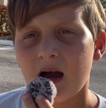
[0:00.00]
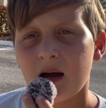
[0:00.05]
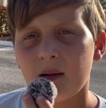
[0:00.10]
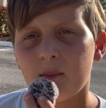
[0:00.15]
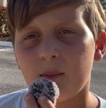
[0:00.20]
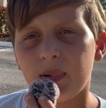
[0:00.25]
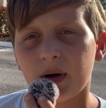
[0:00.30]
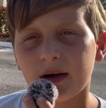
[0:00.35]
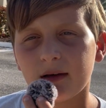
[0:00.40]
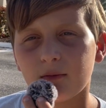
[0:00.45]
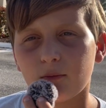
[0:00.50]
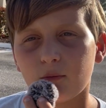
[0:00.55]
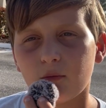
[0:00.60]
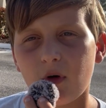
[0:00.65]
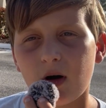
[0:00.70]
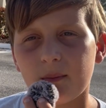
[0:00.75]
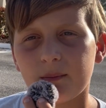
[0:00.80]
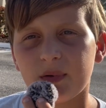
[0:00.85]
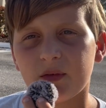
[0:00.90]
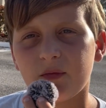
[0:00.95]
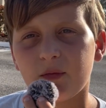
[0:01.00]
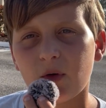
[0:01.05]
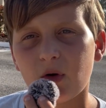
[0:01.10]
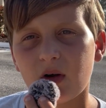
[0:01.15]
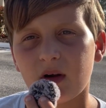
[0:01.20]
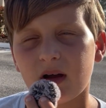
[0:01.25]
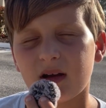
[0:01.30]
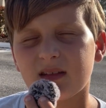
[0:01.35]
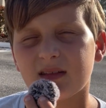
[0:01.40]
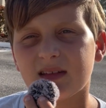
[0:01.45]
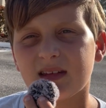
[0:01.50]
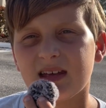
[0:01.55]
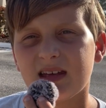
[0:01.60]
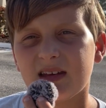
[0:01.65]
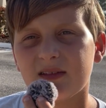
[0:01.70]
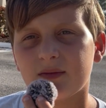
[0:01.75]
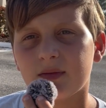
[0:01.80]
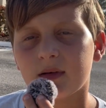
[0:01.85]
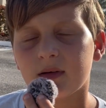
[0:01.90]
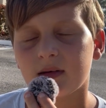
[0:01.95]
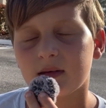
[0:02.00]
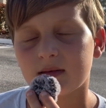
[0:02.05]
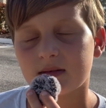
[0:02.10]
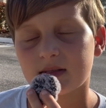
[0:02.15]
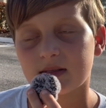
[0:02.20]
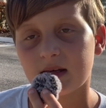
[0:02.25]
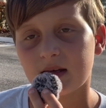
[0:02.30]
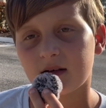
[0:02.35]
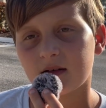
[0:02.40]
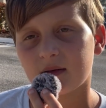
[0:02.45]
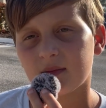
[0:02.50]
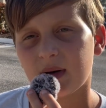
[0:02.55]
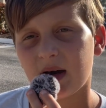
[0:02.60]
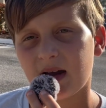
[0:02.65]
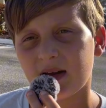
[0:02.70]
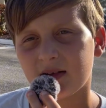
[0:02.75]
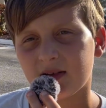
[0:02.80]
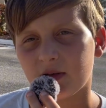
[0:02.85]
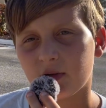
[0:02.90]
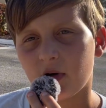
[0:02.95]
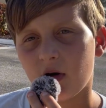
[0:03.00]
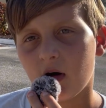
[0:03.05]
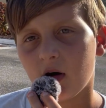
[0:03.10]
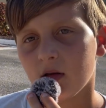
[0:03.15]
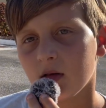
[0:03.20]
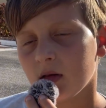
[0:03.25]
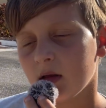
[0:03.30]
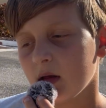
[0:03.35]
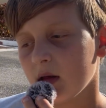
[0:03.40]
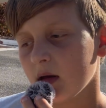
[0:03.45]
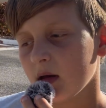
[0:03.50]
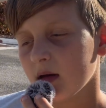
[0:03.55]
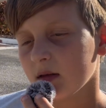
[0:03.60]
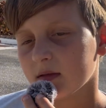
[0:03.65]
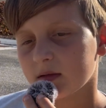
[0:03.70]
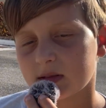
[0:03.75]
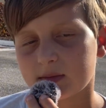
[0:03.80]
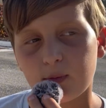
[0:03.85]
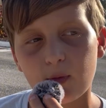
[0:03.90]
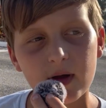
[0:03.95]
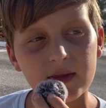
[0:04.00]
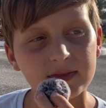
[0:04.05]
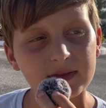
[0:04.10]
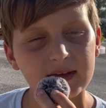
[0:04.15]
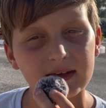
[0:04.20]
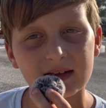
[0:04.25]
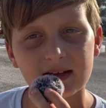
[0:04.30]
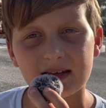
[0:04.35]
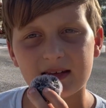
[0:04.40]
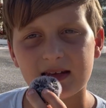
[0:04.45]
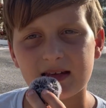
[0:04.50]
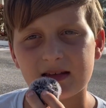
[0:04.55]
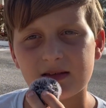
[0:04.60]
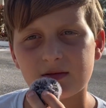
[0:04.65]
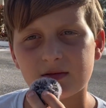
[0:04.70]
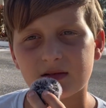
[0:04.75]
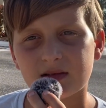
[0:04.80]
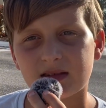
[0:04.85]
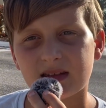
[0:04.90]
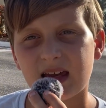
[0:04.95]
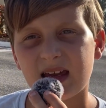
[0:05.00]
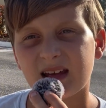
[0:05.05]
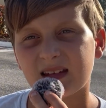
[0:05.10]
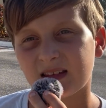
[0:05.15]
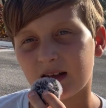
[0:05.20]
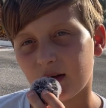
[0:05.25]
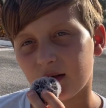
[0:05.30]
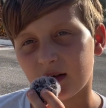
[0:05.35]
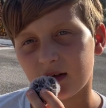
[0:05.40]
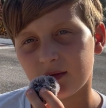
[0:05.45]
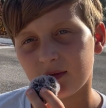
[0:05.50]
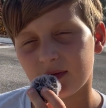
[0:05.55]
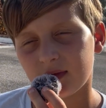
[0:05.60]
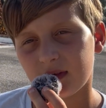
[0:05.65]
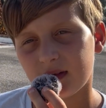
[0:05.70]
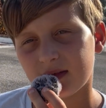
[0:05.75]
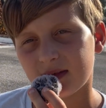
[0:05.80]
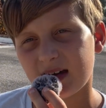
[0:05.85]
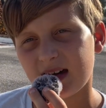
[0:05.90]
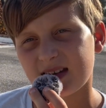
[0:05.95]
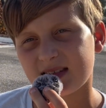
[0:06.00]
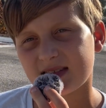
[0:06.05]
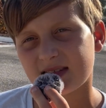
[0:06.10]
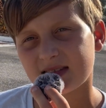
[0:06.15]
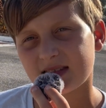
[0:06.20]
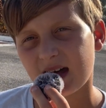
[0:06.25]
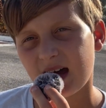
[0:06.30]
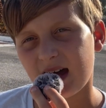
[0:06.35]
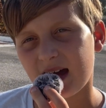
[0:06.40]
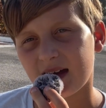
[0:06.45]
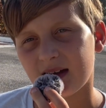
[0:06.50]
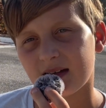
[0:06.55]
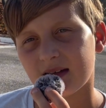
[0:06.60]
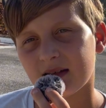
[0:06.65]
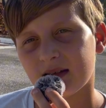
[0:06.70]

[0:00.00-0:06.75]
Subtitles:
But before I leave and say goodbye to you all, there's one thing I need you to take note of, and that's that